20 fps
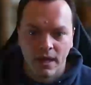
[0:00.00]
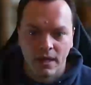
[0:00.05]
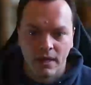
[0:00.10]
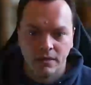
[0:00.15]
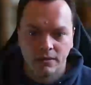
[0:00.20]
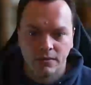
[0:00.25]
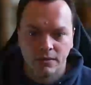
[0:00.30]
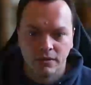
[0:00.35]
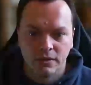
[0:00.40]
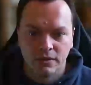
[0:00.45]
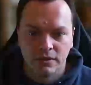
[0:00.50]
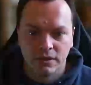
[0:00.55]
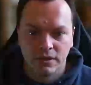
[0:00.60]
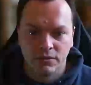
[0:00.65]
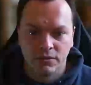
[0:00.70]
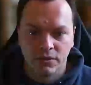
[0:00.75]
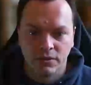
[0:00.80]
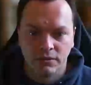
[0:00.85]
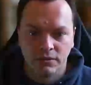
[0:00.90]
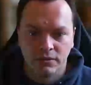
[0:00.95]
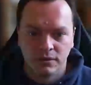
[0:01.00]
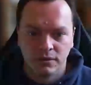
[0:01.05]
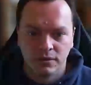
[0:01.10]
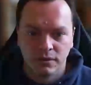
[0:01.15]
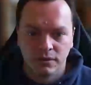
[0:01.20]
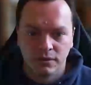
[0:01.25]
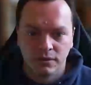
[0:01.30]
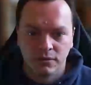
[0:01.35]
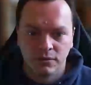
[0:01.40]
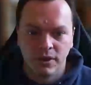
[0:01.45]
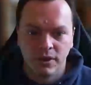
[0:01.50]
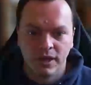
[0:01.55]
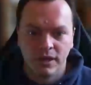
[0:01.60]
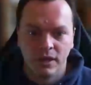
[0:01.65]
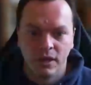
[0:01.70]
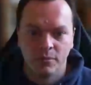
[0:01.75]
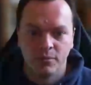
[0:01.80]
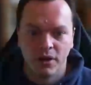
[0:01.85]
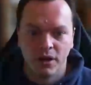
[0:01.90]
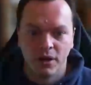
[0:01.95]
As we continue on, we'll hit
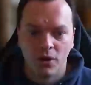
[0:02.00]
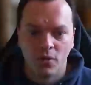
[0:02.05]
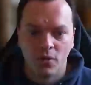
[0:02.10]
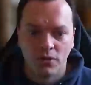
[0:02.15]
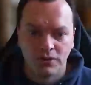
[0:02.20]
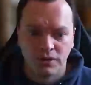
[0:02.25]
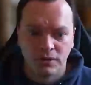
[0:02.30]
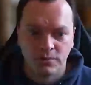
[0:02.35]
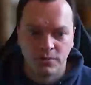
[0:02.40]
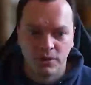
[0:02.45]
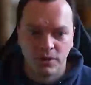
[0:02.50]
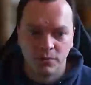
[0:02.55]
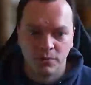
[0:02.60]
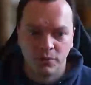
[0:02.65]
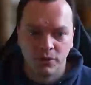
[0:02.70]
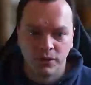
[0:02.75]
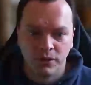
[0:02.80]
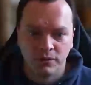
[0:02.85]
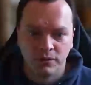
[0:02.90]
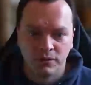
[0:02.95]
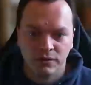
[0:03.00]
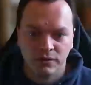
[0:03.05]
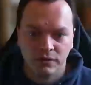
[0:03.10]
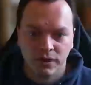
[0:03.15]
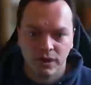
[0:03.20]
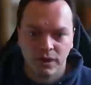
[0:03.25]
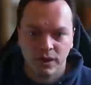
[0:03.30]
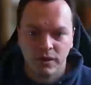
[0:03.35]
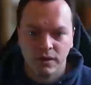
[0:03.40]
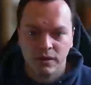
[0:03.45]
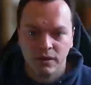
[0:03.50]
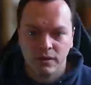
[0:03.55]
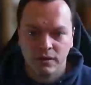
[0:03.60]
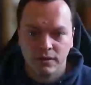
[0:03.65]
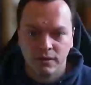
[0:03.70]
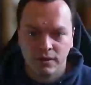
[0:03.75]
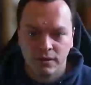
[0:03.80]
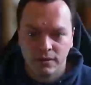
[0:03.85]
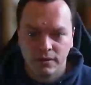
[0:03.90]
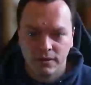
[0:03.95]
our break once breakpoint.
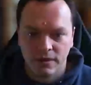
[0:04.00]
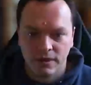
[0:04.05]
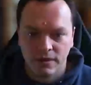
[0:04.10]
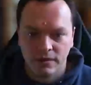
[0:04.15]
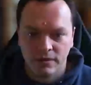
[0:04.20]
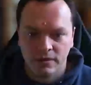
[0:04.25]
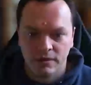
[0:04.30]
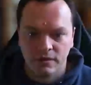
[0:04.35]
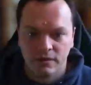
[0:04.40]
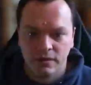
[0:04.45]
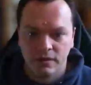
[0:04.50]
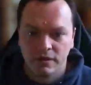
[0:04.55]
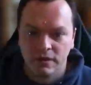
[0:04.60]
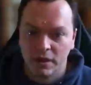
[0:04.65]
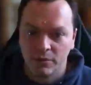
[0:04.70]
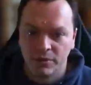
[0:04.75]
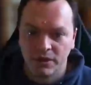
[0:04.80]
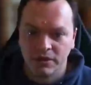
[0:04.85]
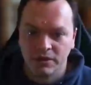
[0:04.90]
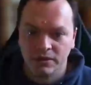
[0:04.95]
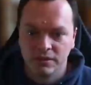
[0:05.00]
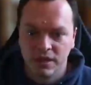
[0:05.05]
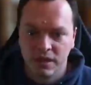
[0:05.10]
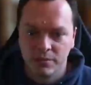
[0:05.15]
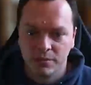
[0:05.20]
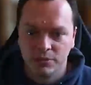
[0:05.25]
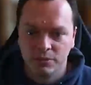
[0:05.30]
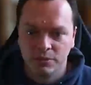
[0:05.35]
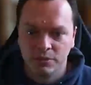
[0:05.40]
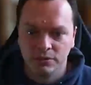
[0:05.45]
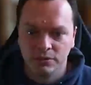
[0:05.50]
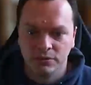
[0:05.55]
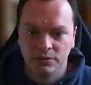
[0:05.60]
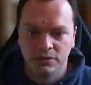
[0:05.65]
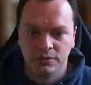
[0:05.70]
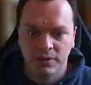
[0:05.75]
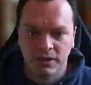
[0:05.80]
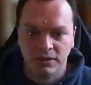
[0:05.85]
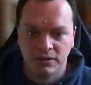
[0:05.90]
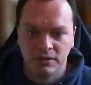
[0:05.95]
This has now been disabled
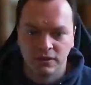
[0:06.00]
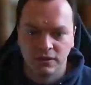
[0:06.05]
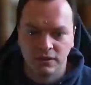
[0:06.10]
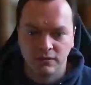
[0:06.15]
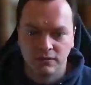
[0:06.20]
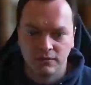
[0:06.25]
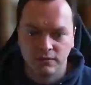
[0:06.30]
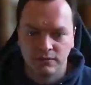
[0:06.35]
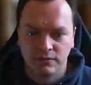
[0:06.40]
automatically.